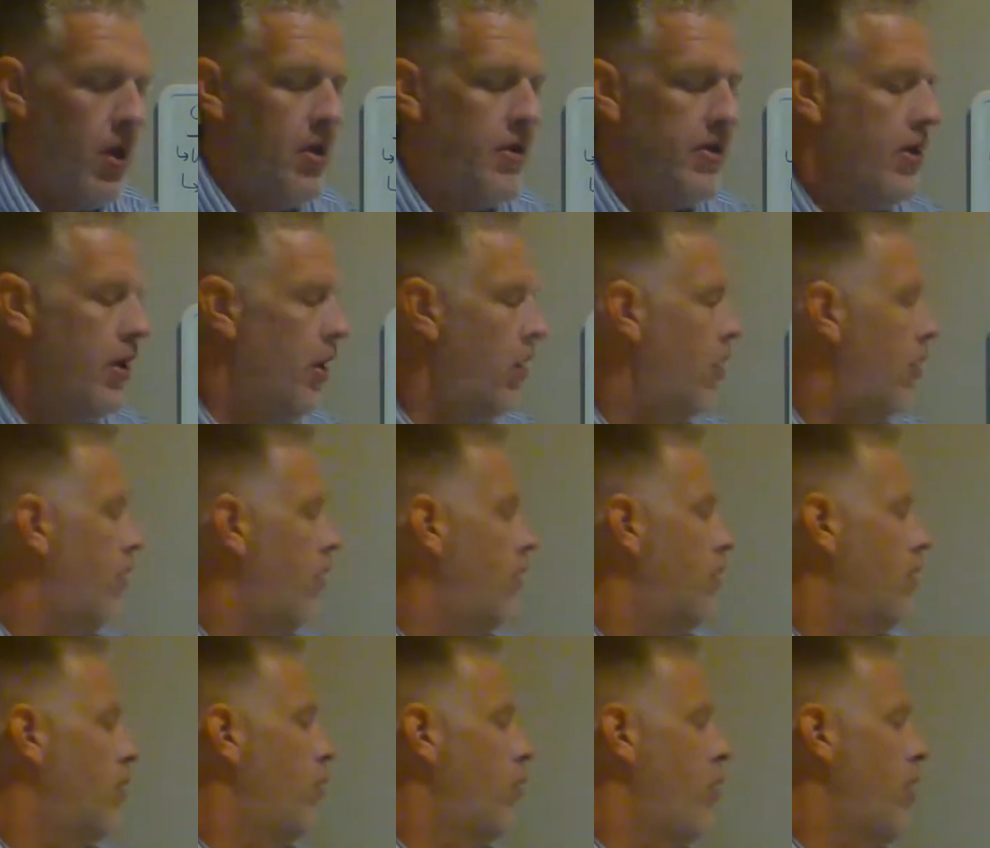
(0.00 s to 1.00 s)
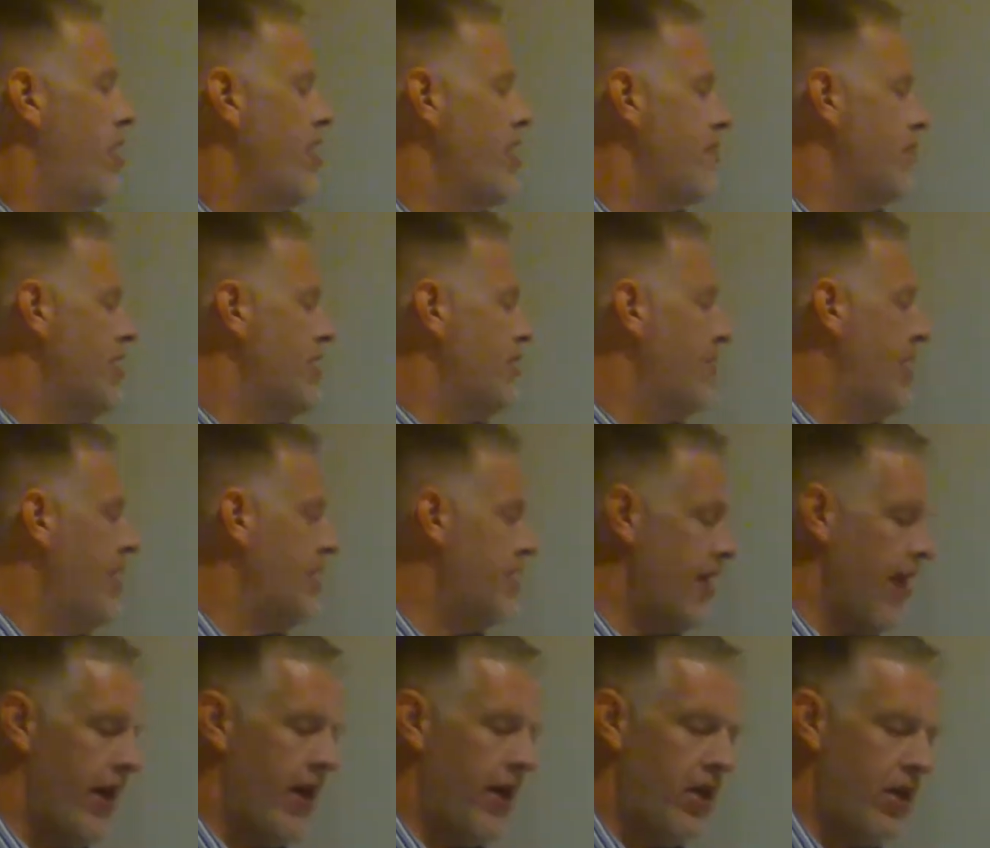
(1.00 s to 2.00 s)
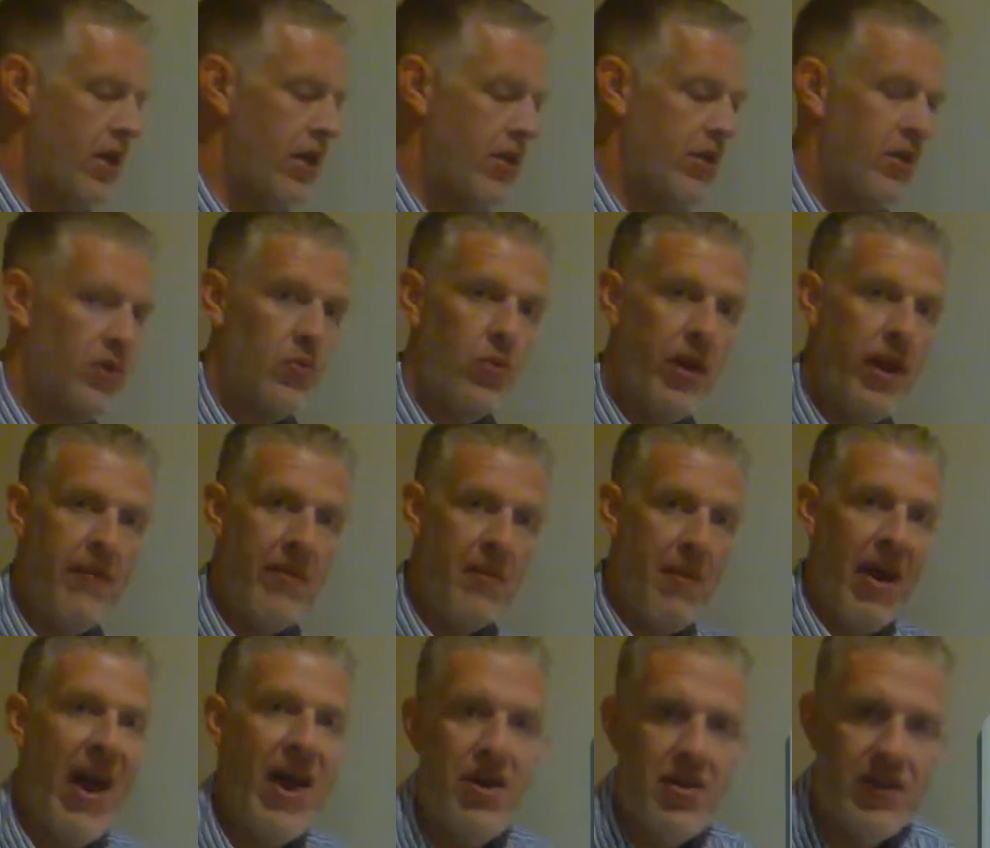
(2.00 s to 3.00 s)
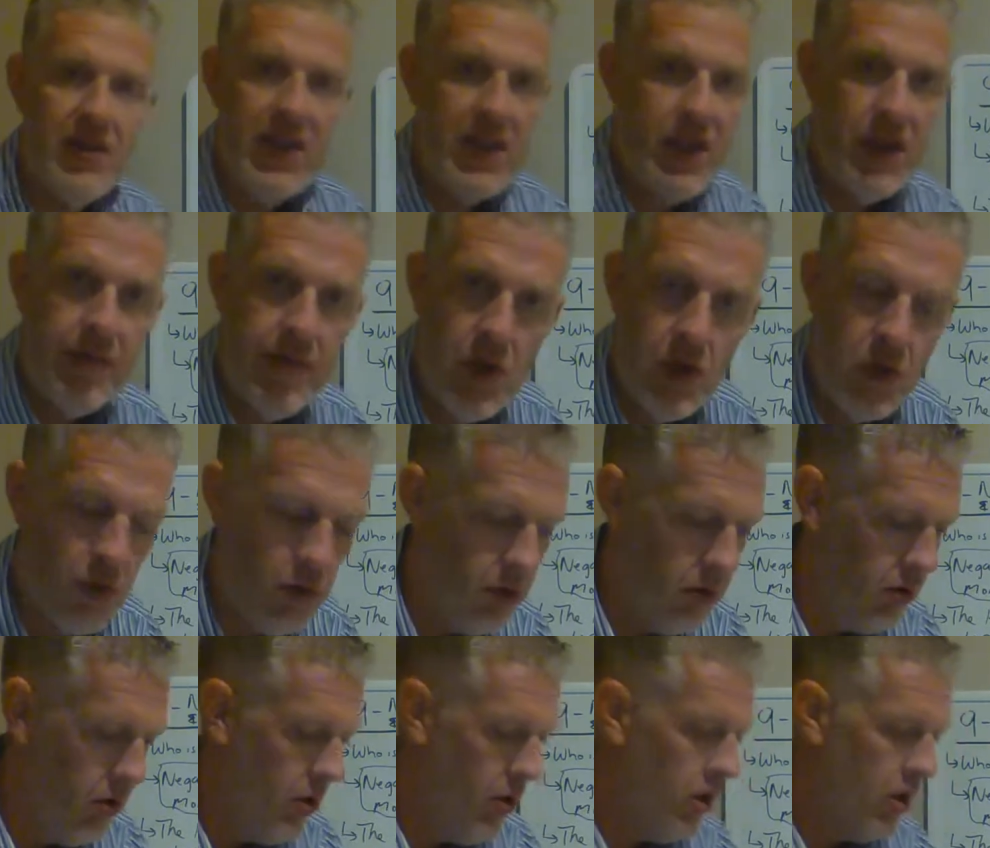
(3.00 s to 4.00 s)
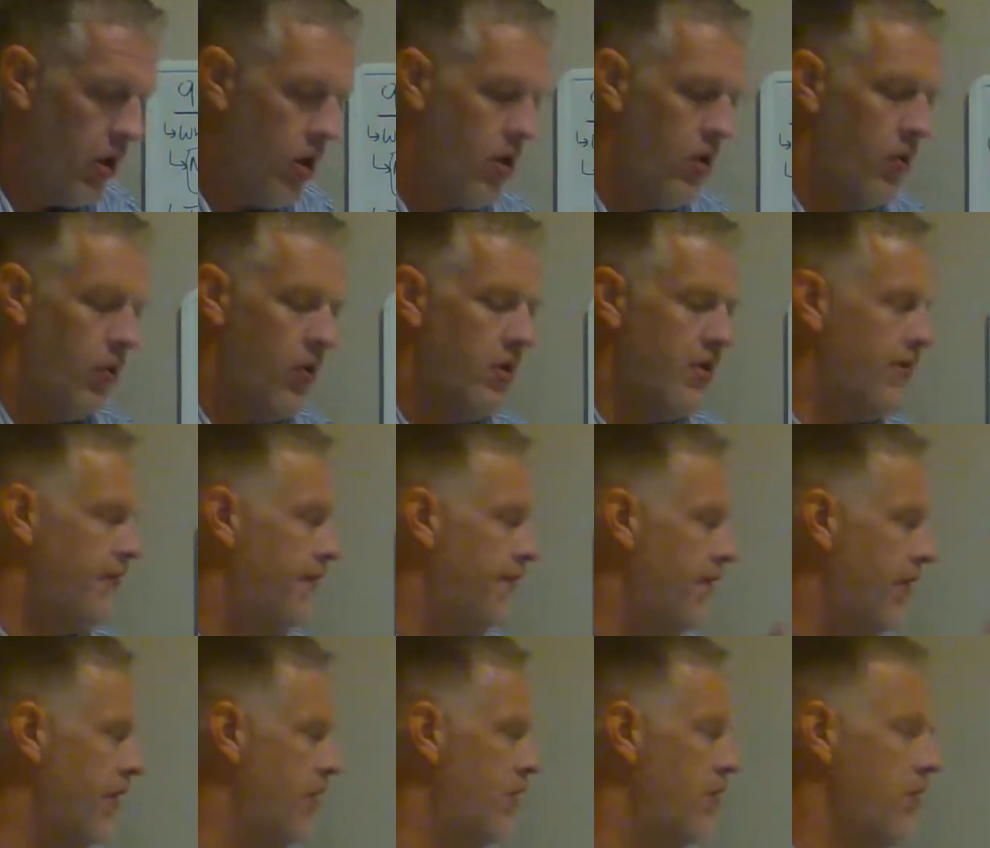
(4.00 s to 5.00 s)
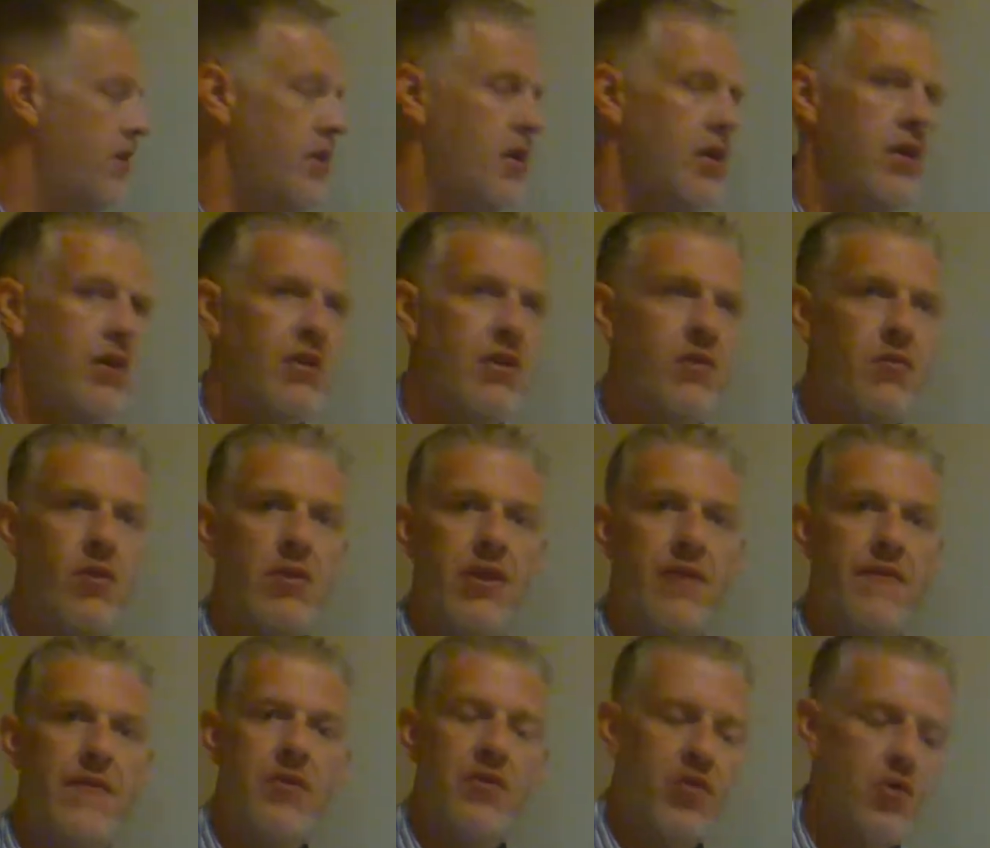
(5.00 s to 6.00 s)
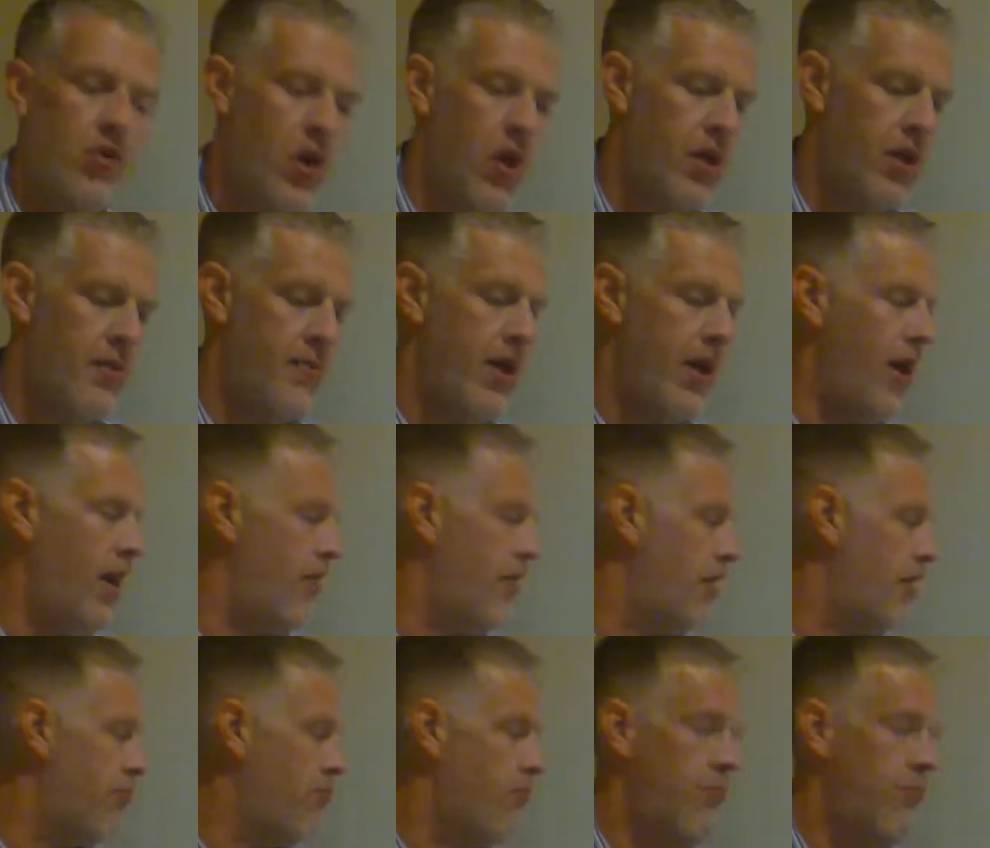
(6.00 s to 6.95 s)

So what he means by integrity is just whatever matters to the individual. You know, one's feelings, what they feel strongly about.